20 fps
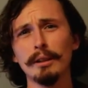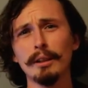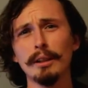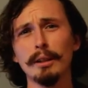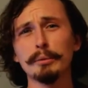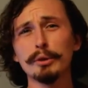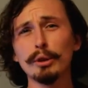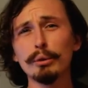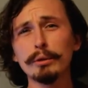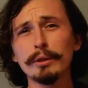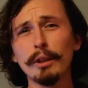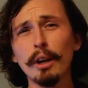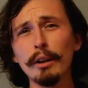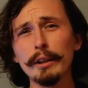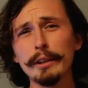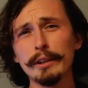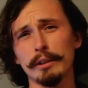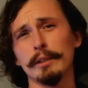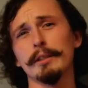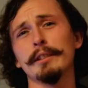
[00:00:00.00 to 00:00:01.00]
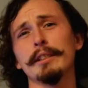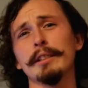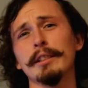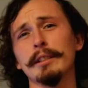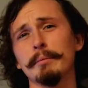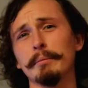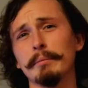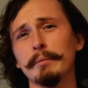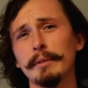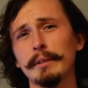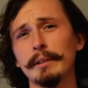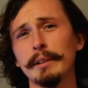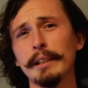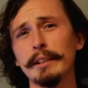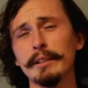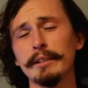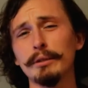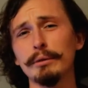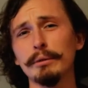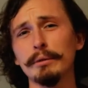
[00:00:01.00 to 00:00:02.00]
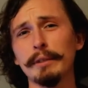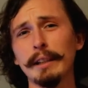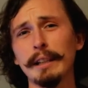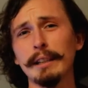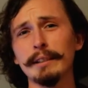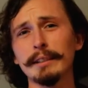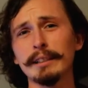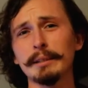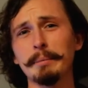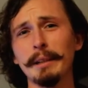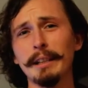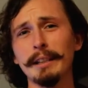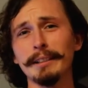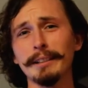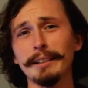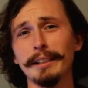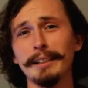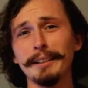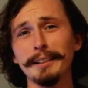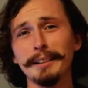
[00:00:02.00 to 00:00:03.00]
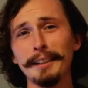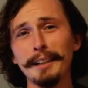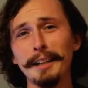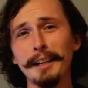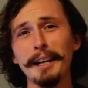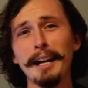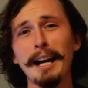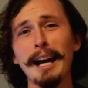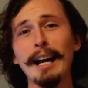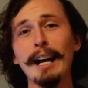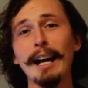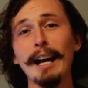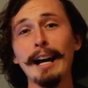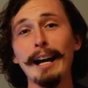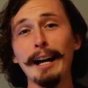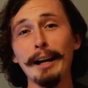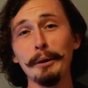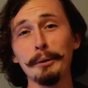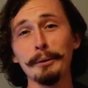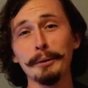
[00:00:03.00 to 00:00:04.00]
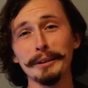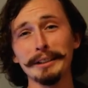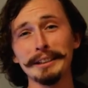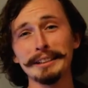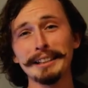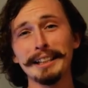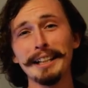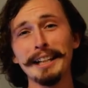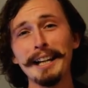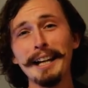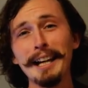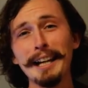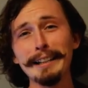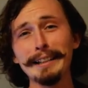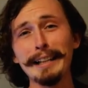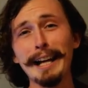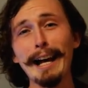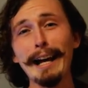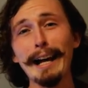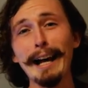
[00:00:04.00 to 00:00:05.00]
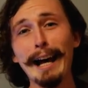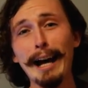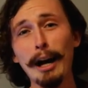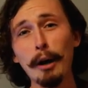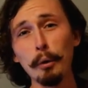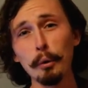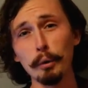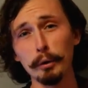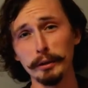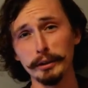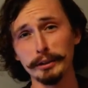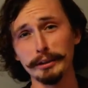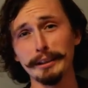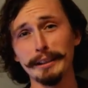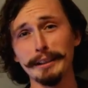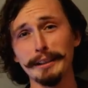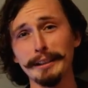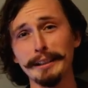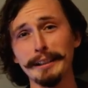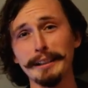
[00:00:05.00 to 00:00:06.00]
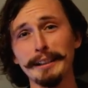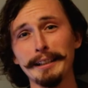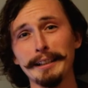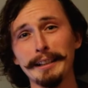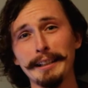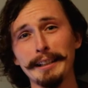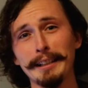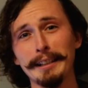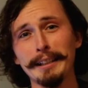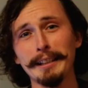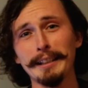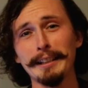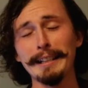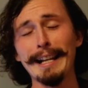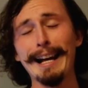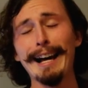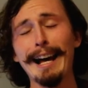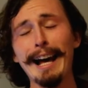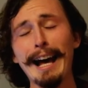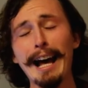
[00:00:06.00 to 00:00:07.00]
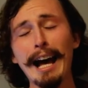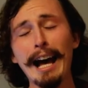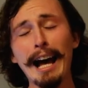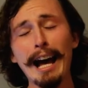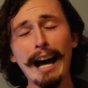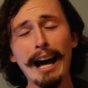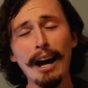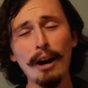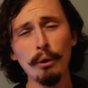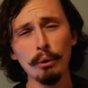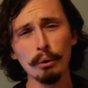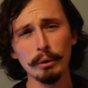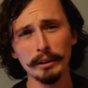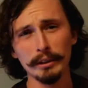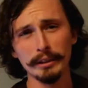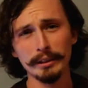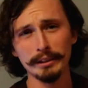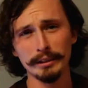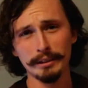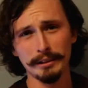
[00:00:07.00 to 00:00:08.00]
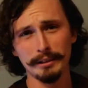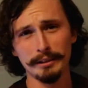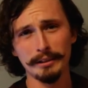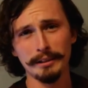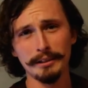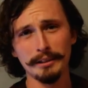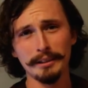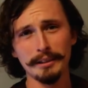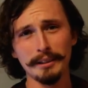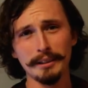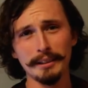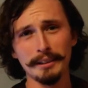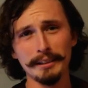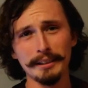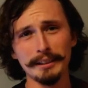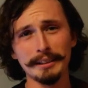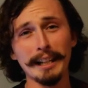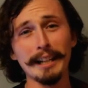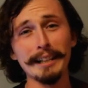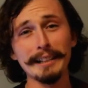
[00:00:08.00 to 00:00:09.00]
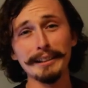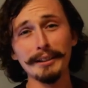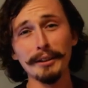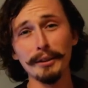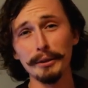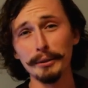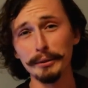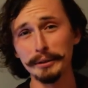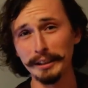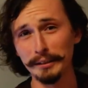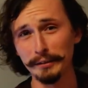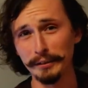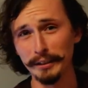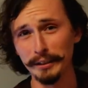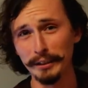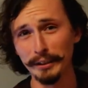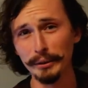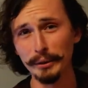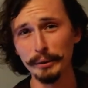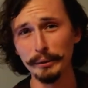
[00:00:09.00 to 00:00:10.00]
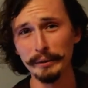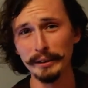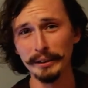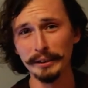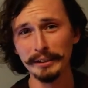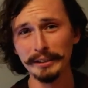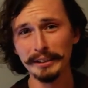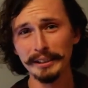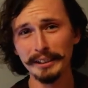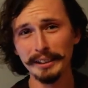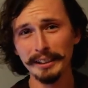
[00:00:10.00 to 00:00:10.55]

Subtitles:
I'm so sorry, art team, that you've had to spend hours and hours and hours designing all those different alluvials.